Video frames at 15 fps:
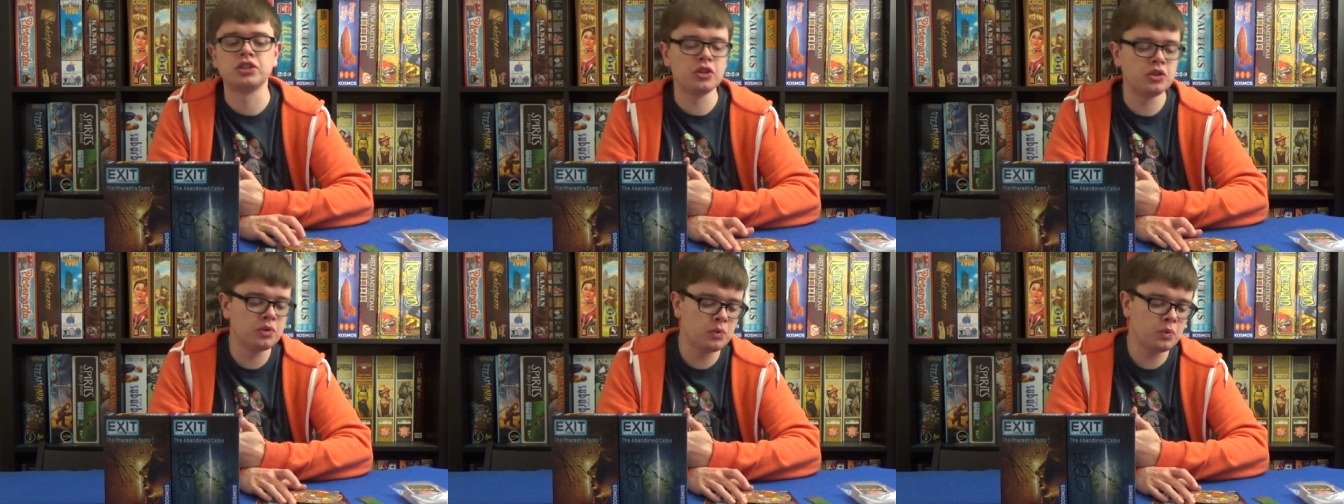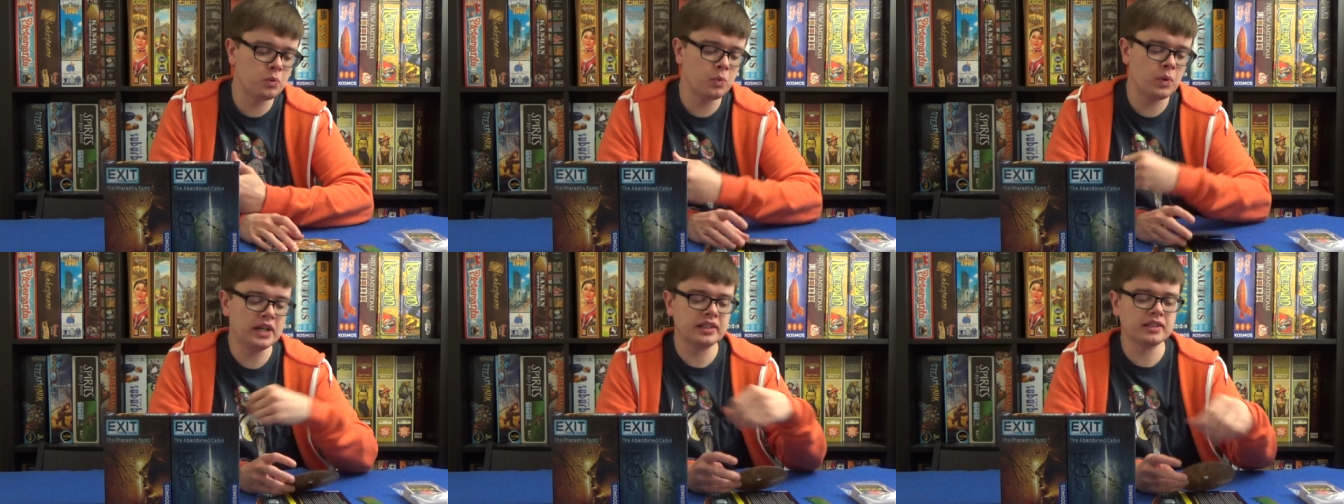You
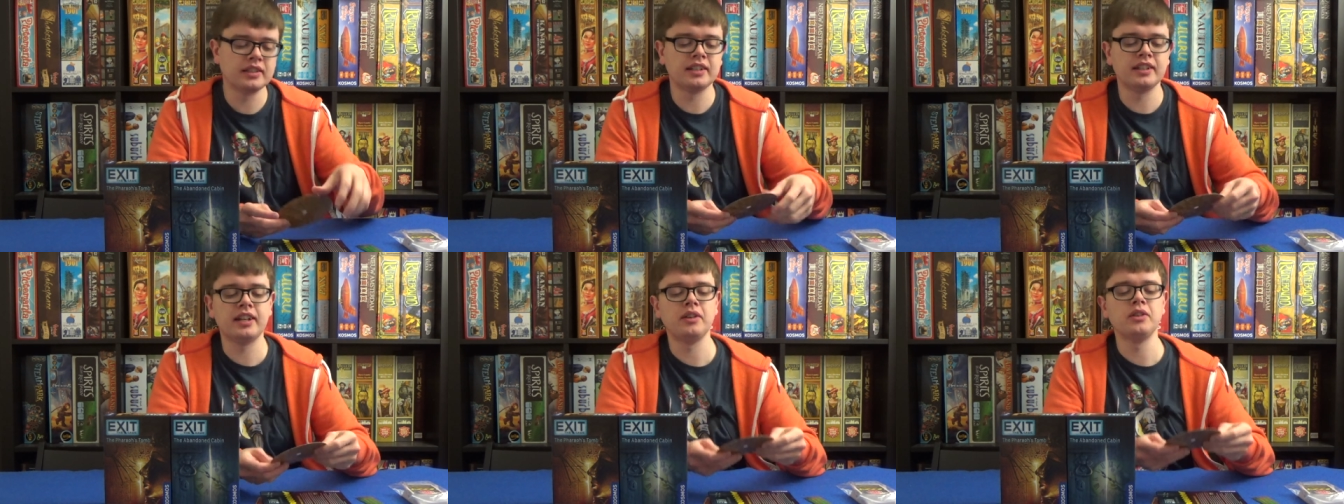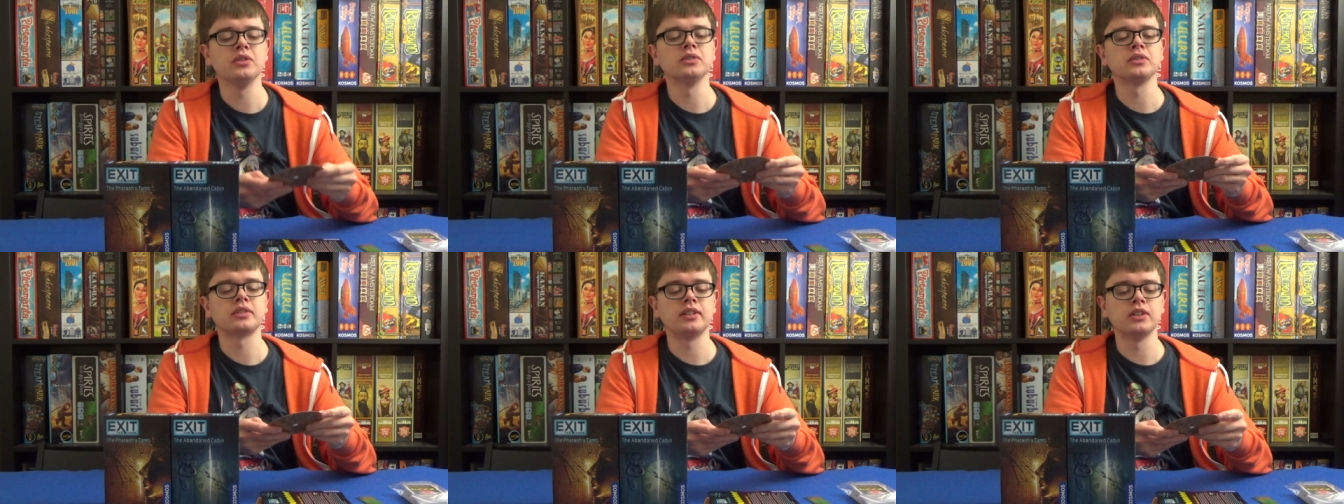will, you know,
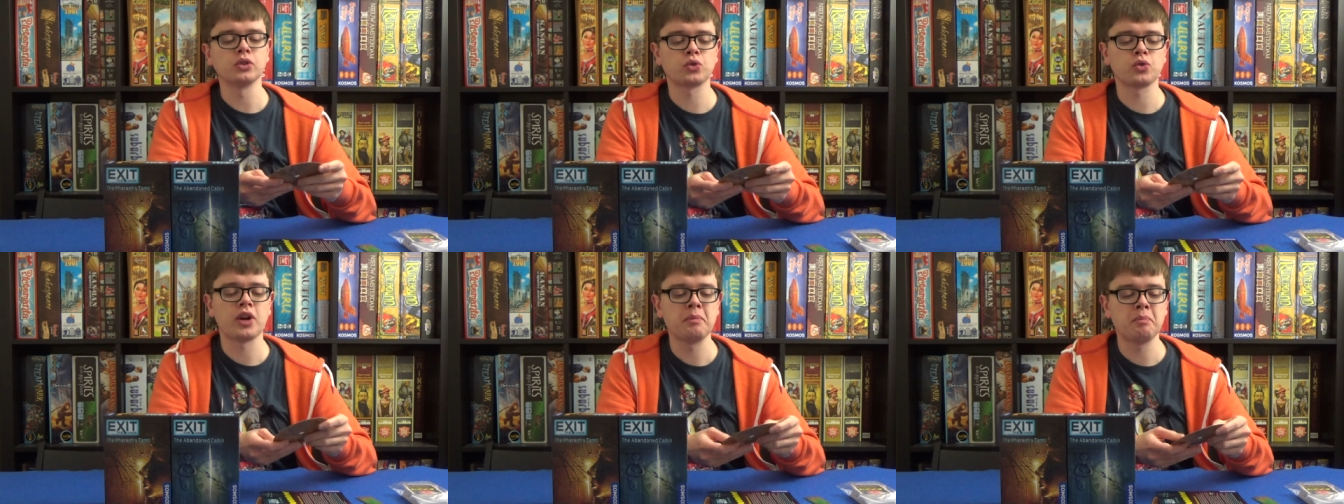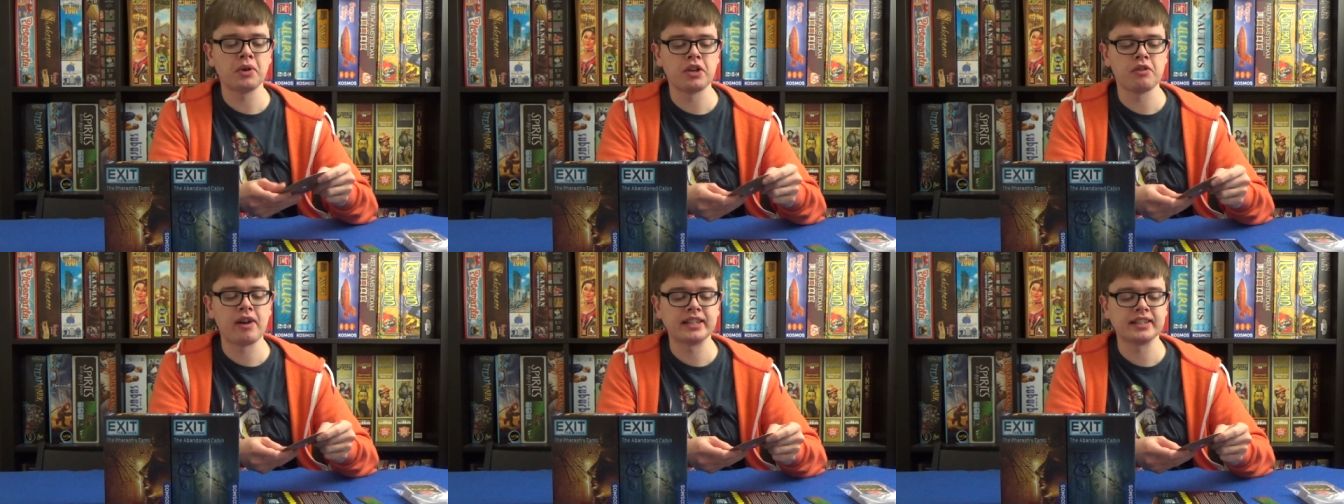you'll try and
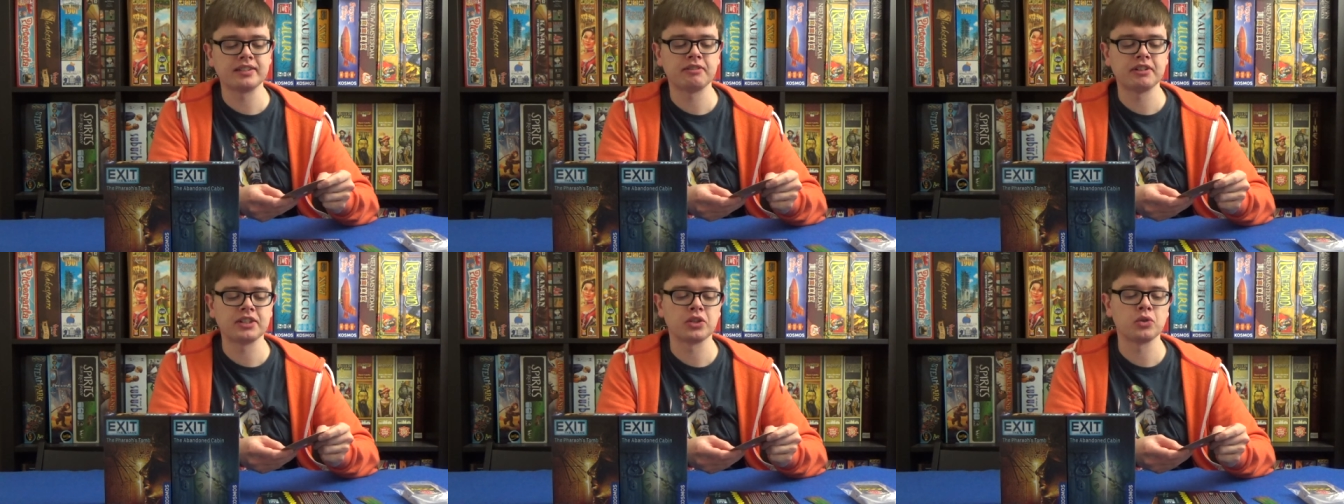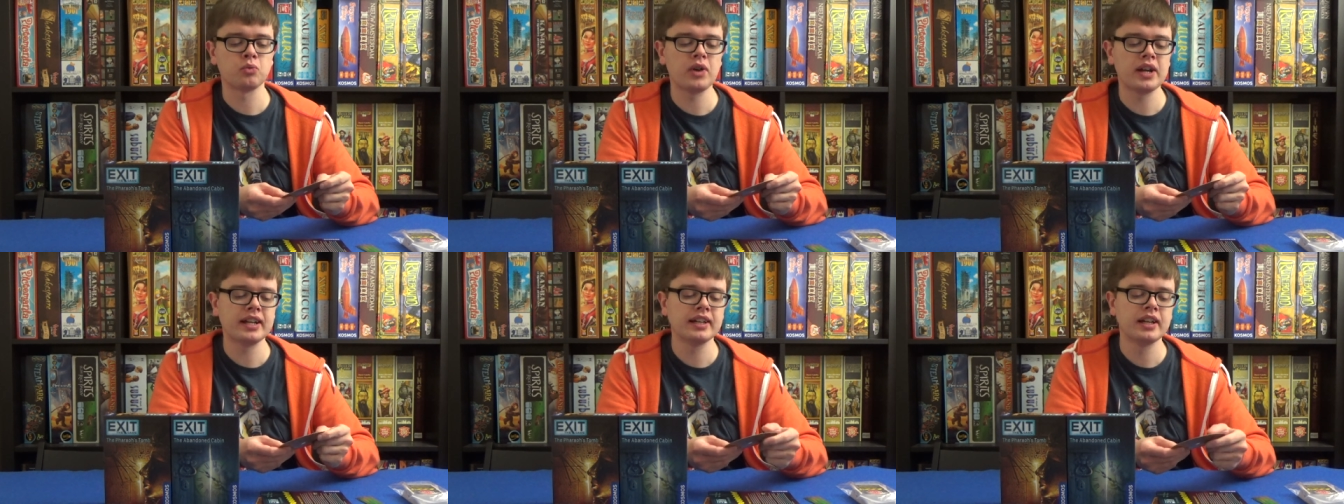put your answer into the
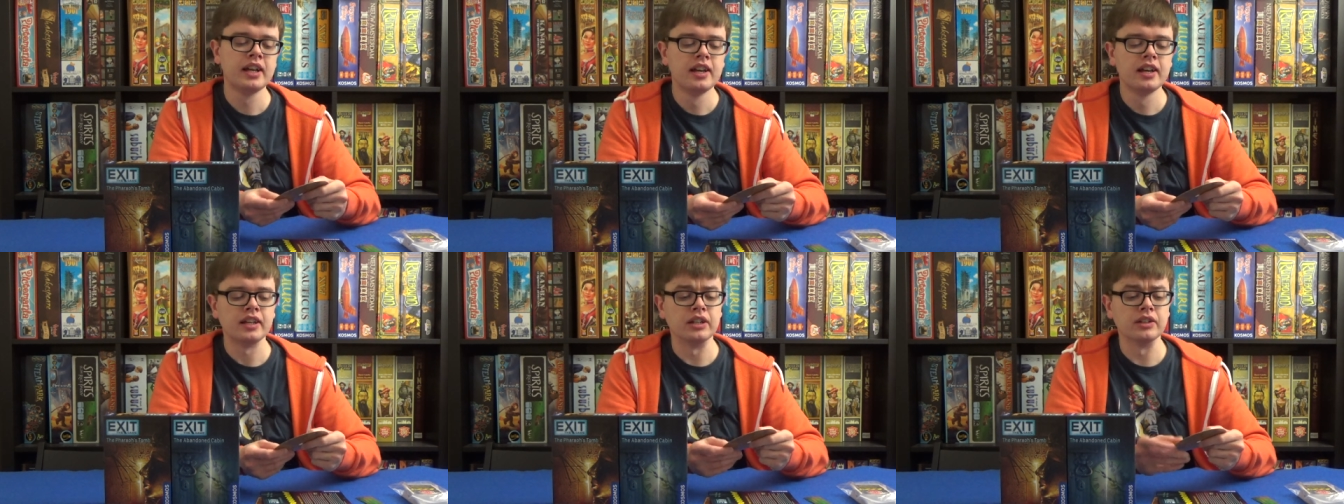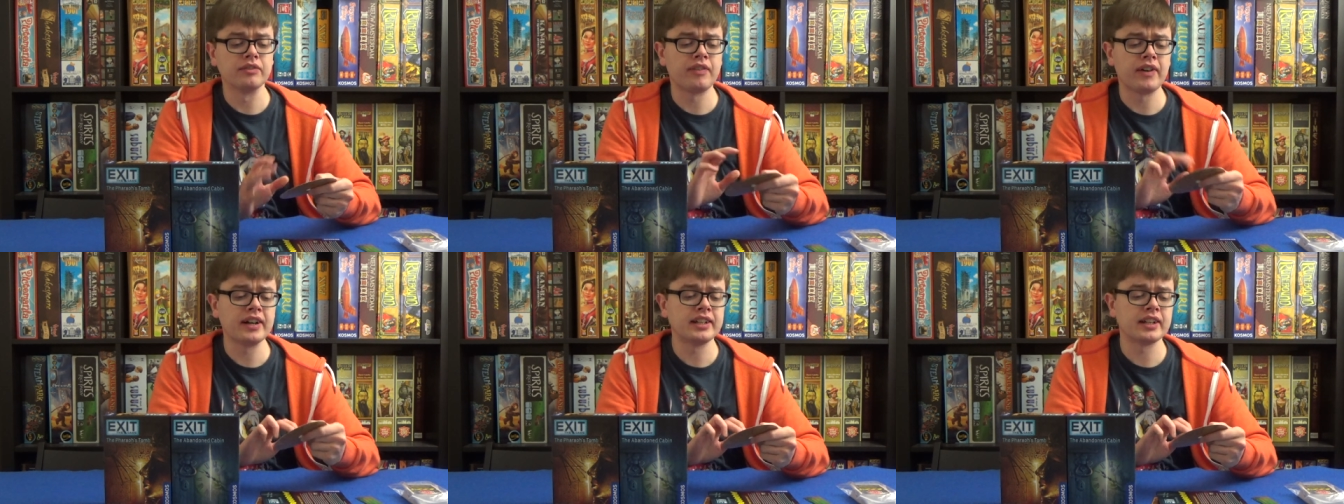ring. You'll
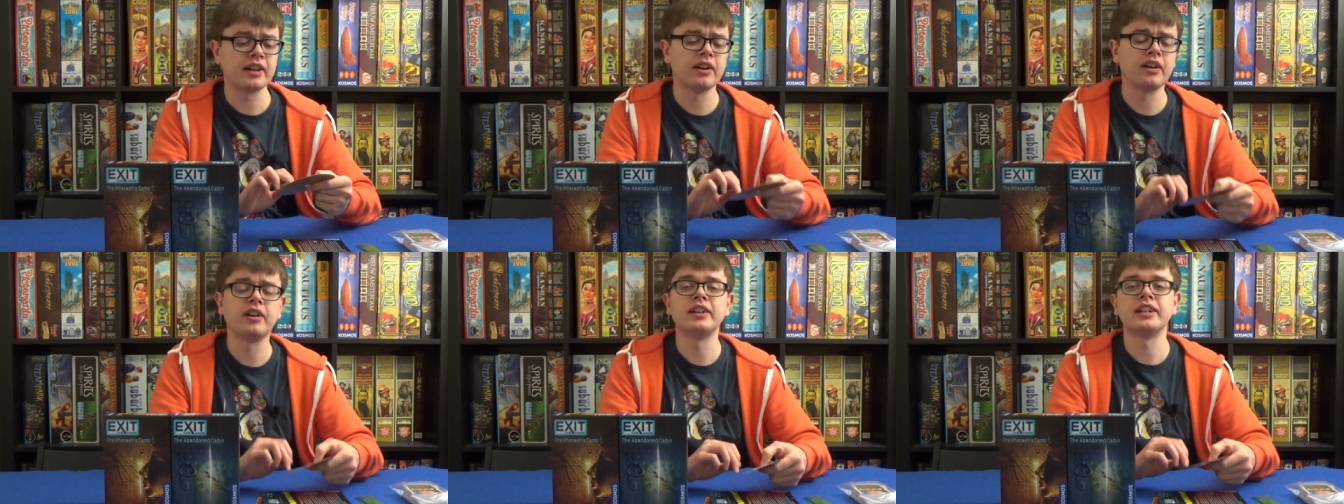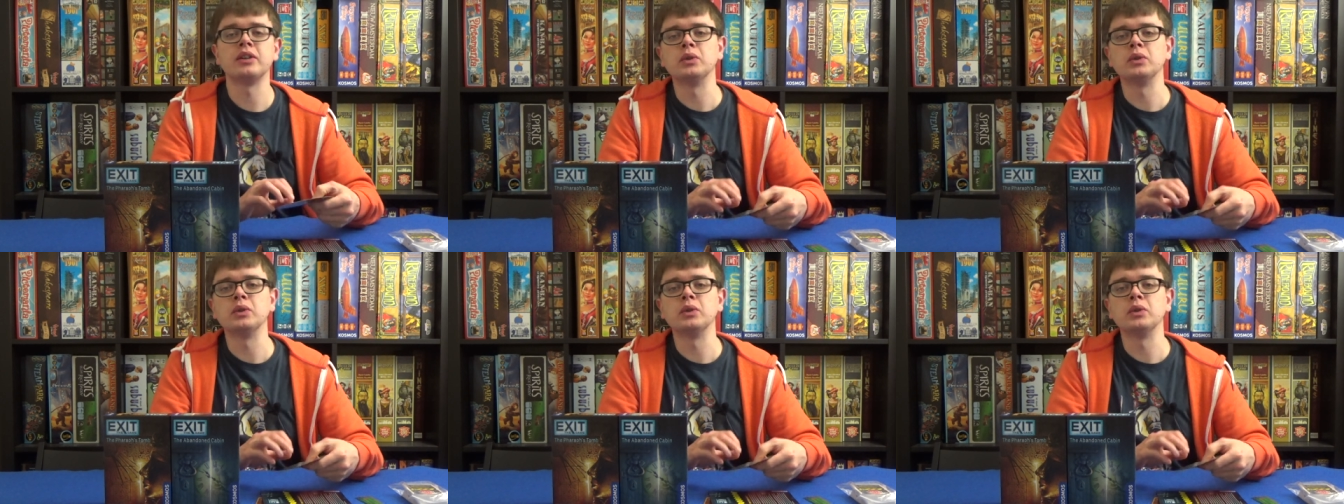find a card.